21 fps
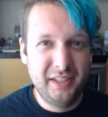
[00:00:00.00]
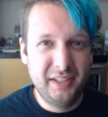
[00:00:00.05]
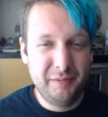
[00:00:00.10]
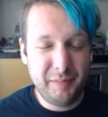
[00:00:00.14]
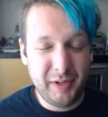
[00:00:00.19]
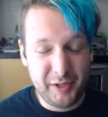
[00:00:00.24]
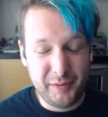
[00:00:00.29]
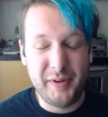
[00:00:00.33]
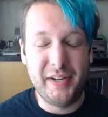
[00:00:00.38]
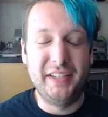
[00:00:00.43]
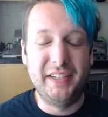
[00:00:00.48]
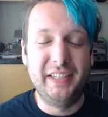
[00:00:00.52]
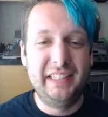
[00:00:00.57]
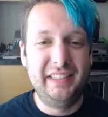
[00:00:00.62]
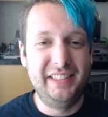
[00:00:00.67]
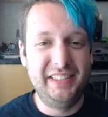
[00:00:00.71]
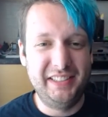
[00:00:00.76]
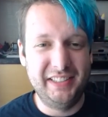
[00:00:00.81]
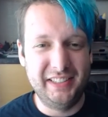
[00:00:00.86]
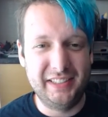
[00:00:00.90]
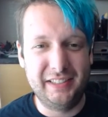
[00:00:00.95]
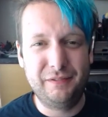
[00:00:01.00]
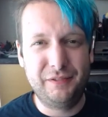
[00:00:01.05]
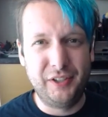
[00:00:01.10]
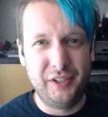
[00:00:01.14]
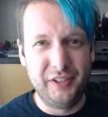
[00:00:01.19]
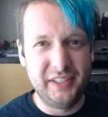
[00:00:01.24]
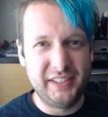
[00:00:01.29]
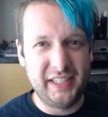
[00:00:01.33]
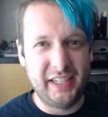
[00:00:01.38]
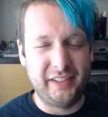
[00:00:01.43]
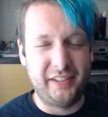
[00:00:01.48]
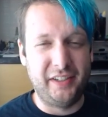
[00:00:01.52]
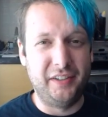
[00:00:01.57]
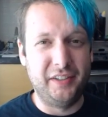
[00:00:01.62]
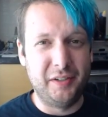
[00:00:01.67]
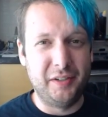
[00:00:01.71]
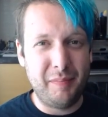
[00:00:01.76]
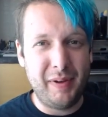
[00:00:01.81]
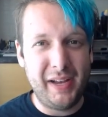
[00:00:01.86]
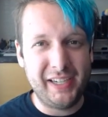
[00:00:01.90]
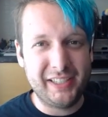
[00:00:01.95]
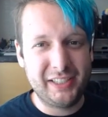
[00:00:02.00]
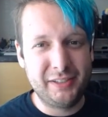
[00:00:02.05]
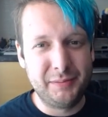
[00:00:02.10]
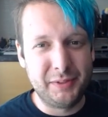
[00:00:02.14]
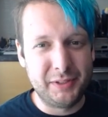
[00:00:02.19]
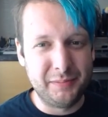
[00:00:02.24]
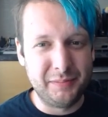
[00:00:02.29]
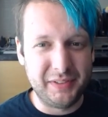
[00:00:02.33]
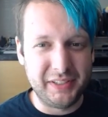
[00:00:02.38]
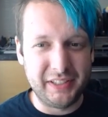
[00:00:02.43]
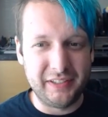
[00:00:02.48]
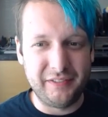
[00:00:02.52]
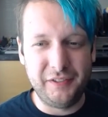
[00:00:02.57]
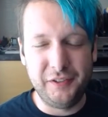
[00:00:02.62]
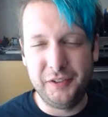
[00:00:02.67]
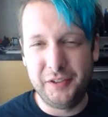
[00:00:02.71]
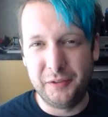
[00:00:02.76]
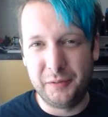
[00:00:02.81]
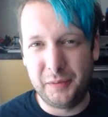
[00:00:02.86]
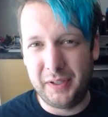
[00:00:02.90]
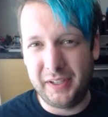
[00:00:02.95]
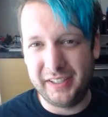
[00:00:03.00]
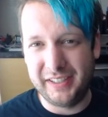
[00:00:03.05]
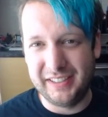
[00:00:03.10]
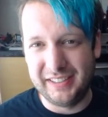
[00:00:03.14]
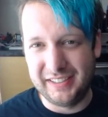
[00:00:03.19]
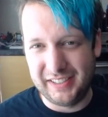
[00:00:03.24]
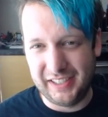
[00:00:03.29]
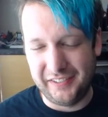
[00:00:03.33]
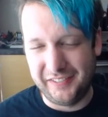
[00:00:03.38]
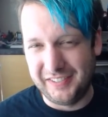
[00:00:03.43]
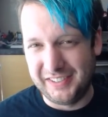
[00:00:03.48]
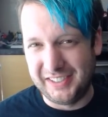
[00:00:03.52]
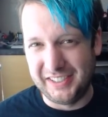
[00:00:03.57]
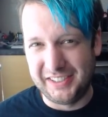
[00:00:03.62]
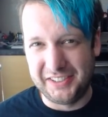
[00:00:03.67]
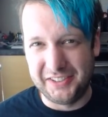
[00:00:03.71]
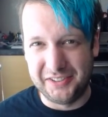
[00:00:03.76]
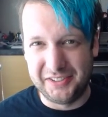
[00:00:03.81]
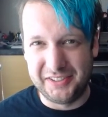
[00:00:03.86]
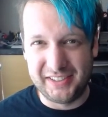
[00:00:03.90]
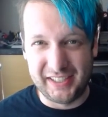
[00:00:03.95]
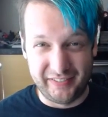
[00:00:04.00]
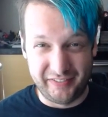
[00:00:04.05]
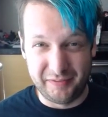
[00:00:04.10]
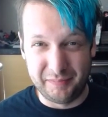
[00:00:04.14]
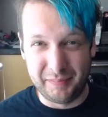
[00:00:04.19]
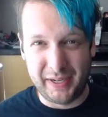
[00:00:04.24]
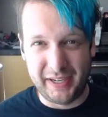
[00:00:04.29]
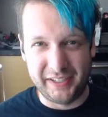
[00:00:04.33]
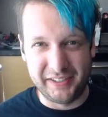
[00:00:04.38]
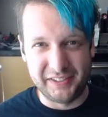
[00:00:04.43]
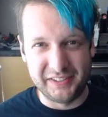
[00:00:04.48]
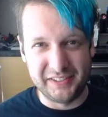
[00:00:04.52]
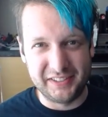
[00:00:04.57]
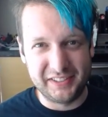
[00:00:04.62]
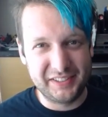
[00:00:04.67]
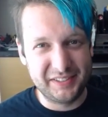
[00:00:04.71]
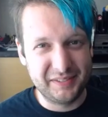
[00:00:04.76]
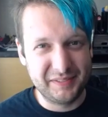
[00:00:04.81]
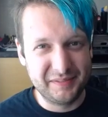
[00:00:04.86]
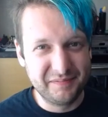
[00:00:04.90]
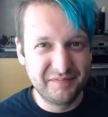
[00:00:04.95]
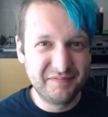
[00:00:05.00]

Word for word: By the way, let's just throw this out there. The maximum length you can walk in San Francisco is seven miles.